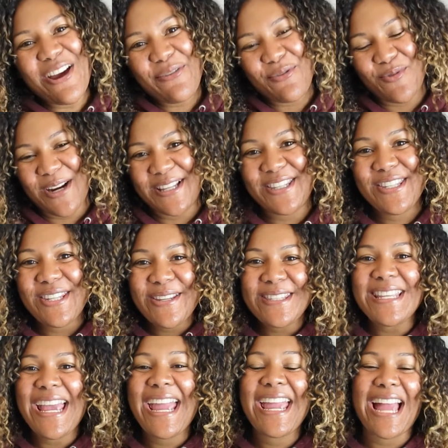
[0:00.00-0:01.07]
everyone,
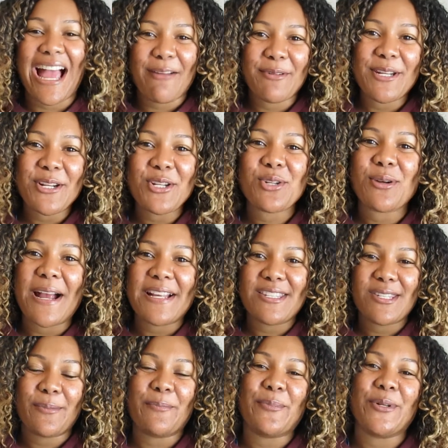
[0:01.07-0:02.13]
today I'm gonna try
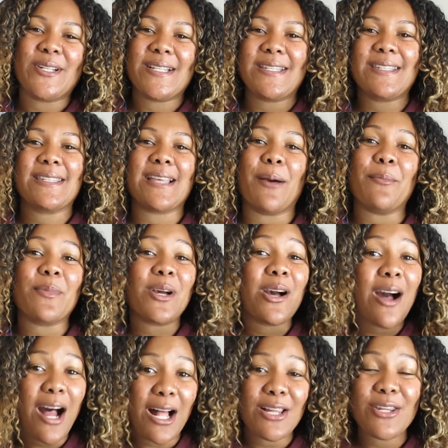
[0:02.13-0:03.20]
to put some
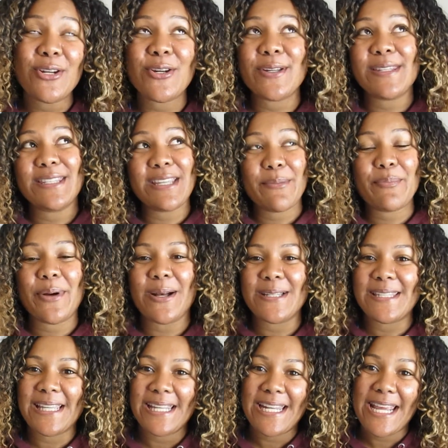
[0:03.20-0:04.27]
color
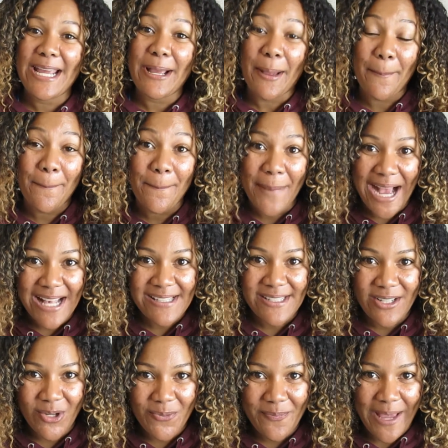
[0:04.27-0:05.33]
depositing
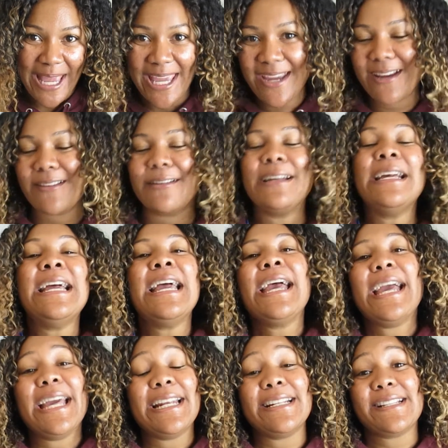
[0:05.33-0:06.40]
mask on my hair.
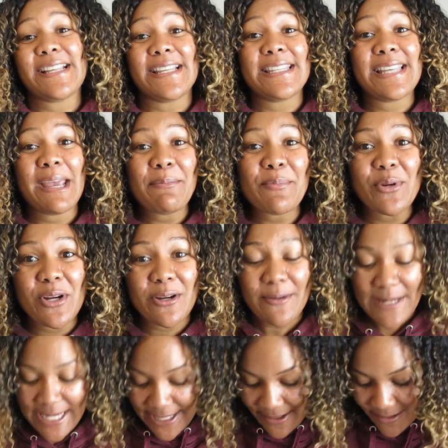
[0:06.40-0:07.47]
It is a
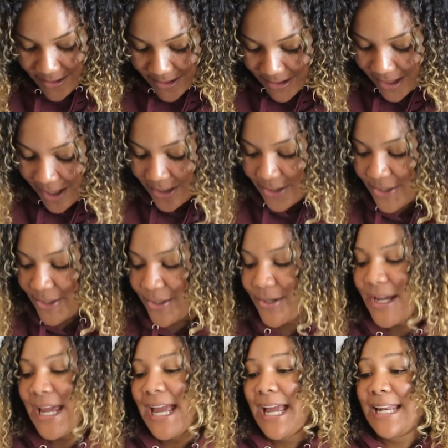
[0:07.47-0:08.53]
temporary hair color.
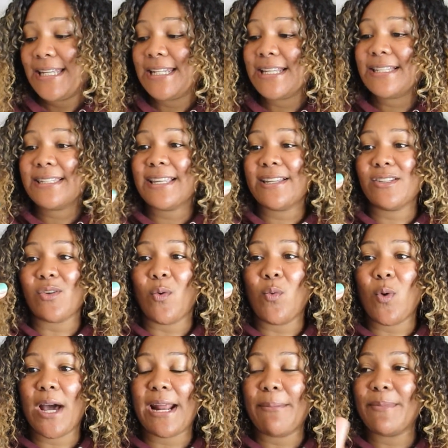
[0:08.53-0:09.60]
This is
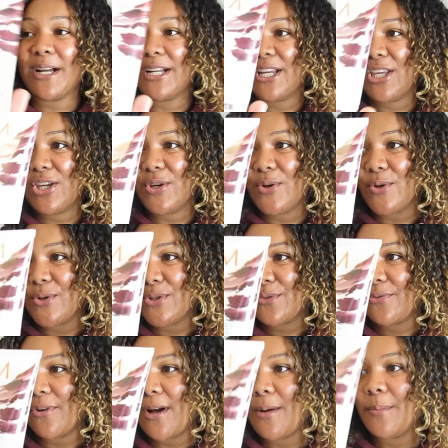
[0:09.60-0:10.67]
what I'm gonna use
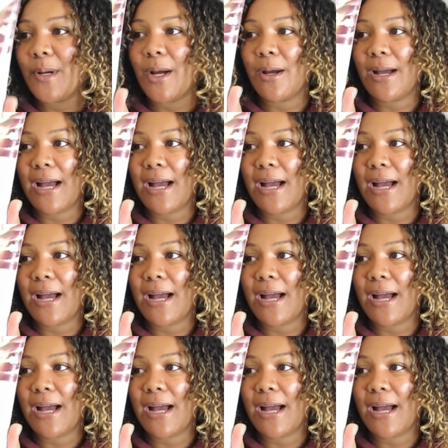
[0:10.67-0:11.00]
from